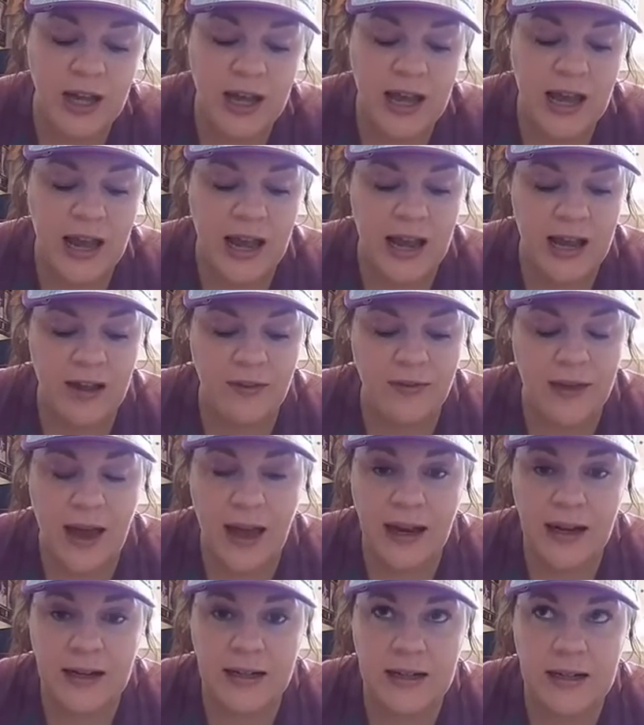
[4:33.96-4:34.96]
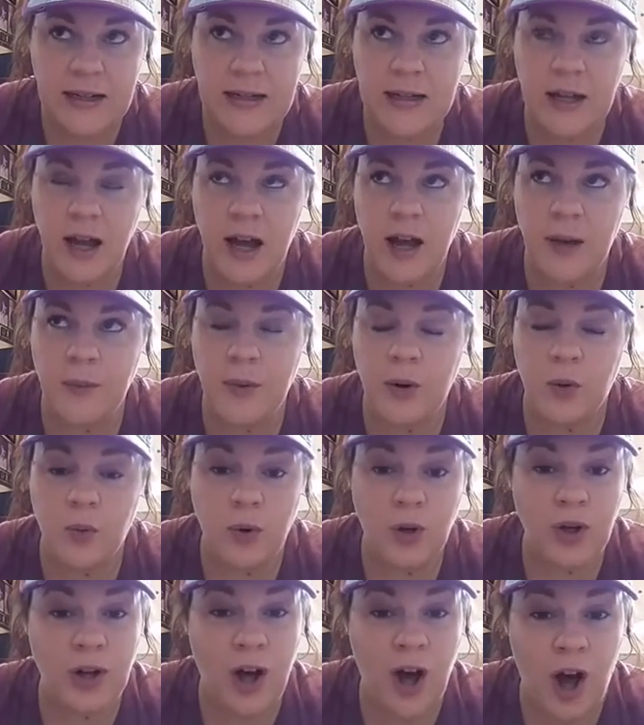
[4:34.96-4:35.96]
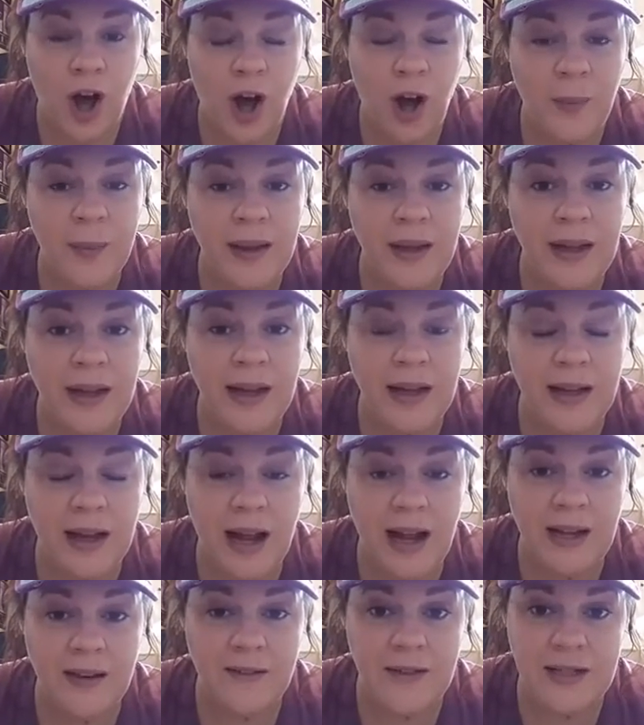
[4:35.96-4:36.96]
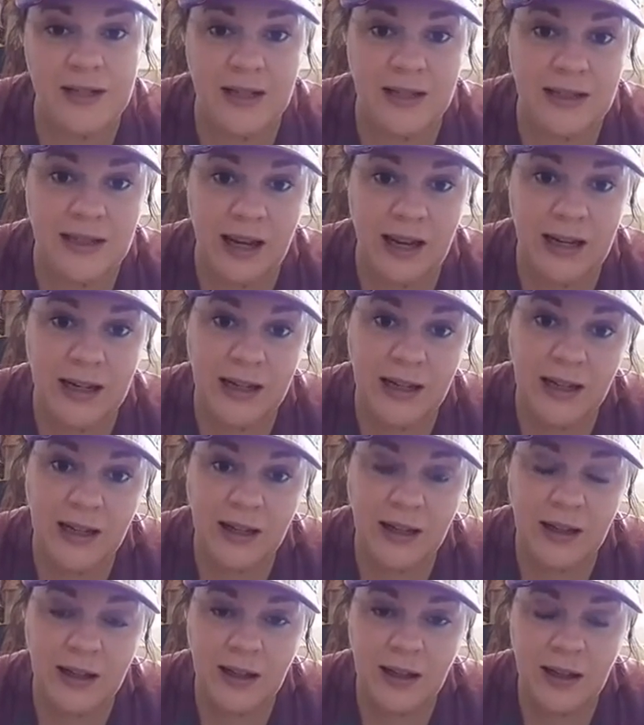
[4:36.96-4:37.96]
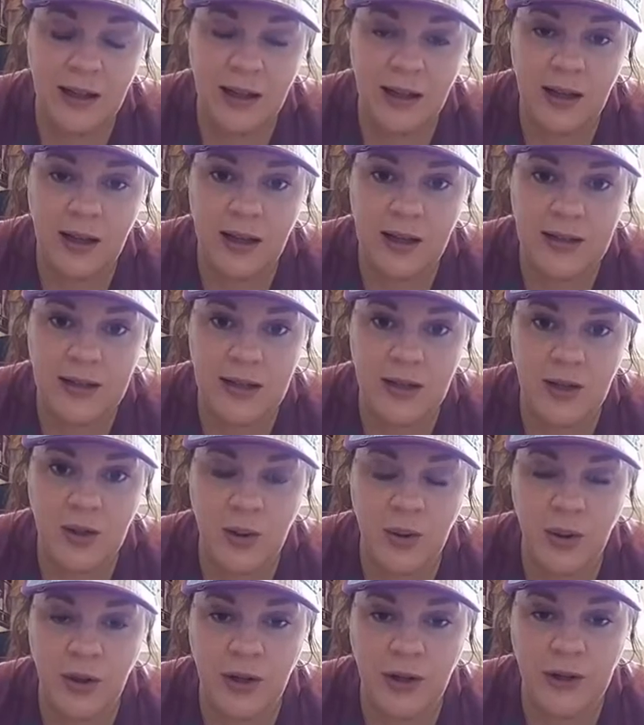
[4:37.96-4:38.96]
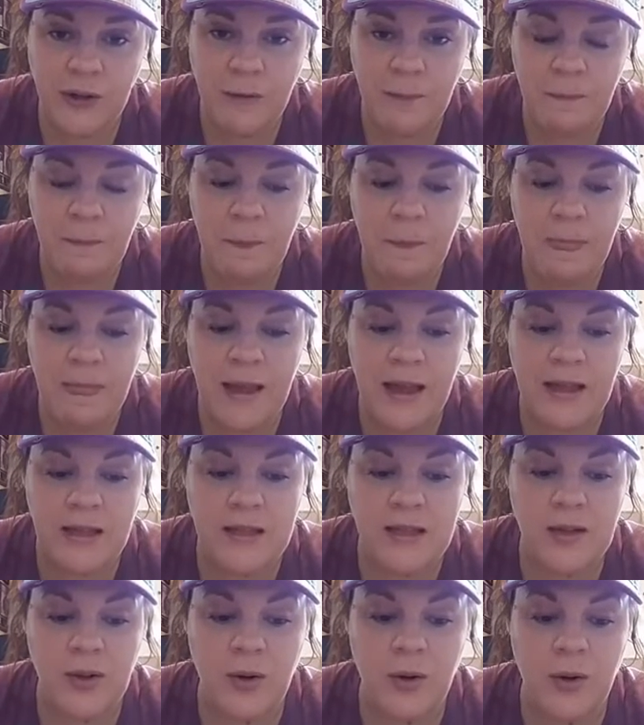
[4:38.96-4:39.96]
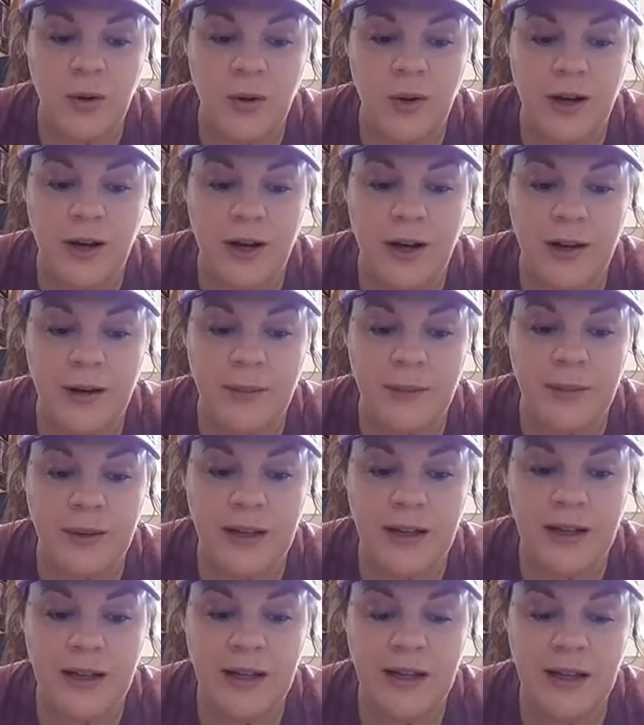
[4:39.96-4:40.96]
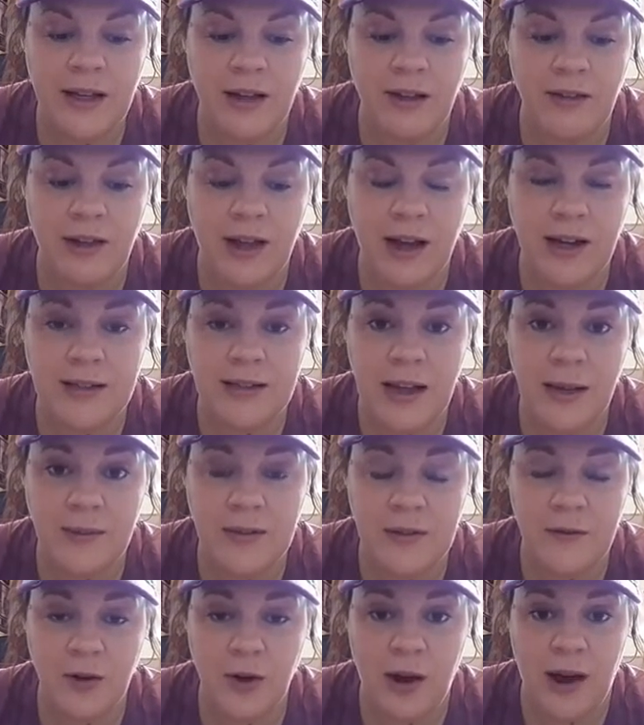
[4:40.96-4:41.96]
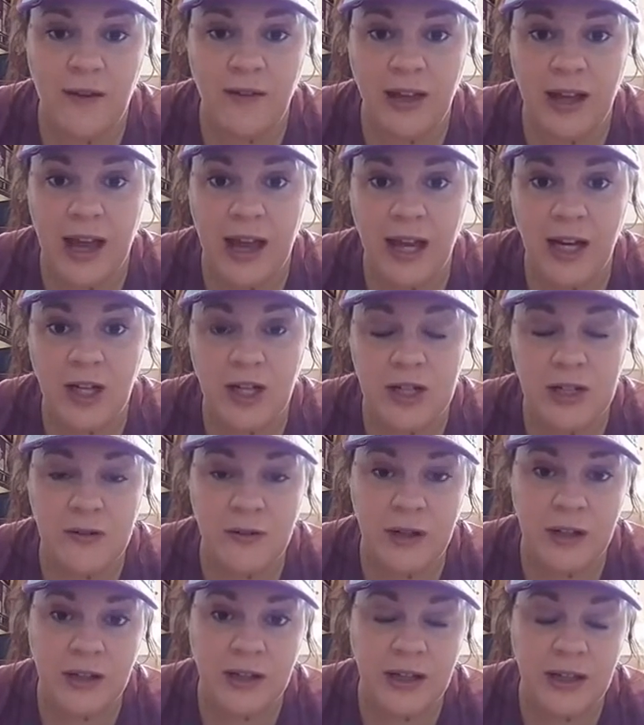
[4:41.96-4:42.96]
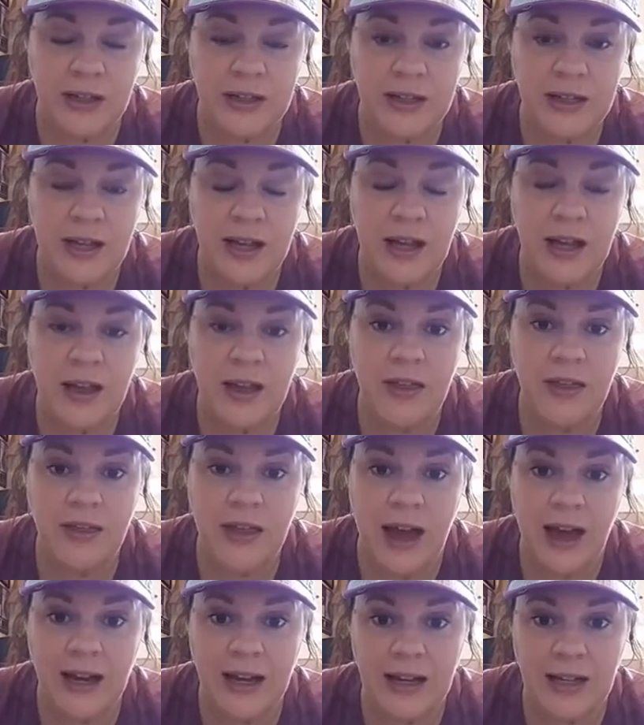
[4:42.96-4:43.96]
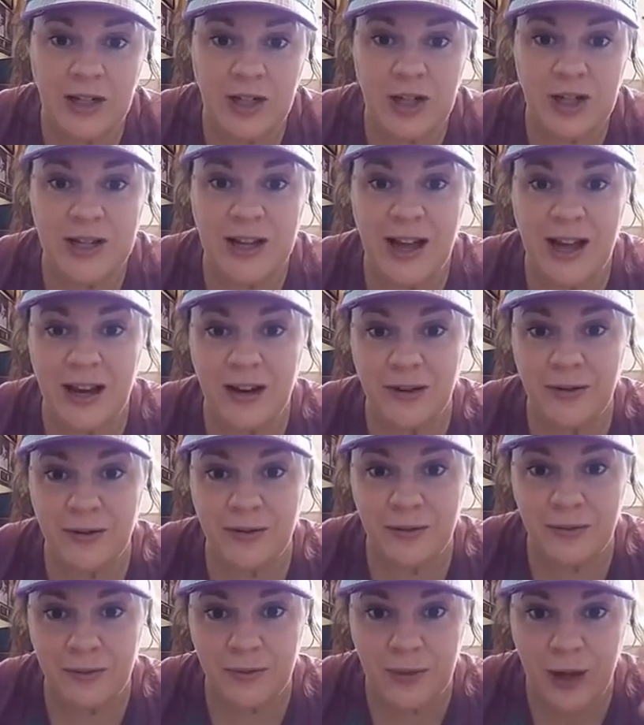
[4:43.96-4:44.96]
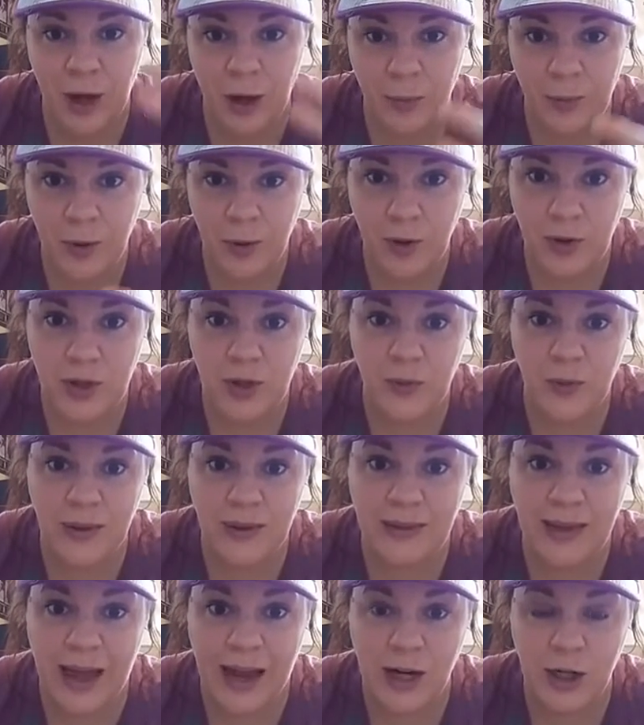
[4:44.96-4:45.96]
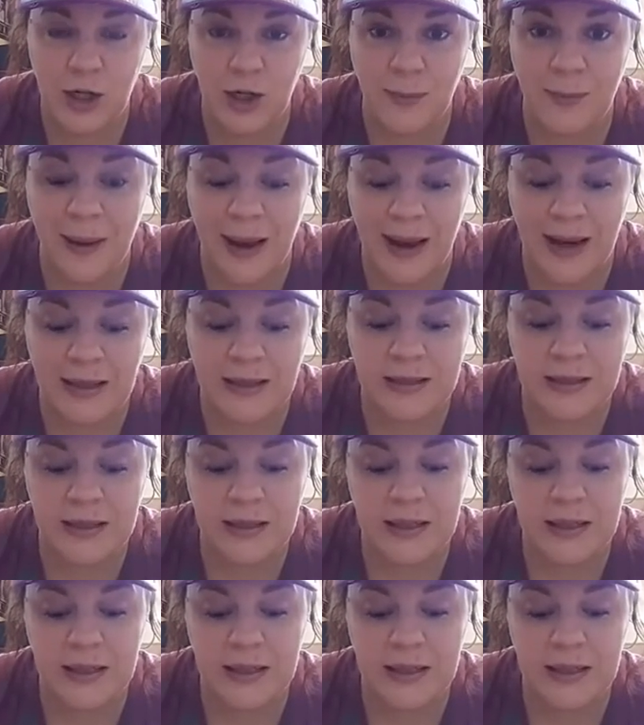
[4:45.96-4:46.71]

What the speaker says: and that is a real calming and kind of sedating essential oil. And so a lot of times if you're having anxious feelings, that can just kind of help you to relax your mind.